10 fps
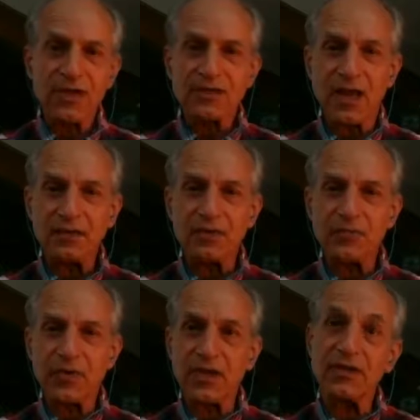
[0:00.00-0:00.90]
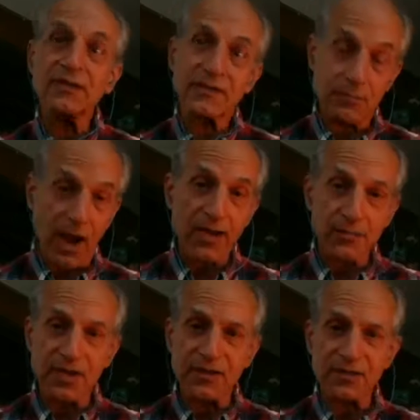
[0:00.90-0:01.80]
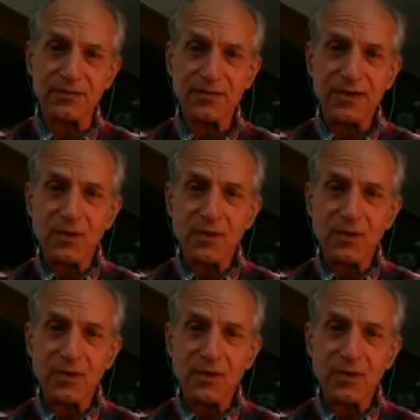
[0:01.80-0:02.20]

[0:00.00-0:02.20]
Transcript: tend to be, in my opinion,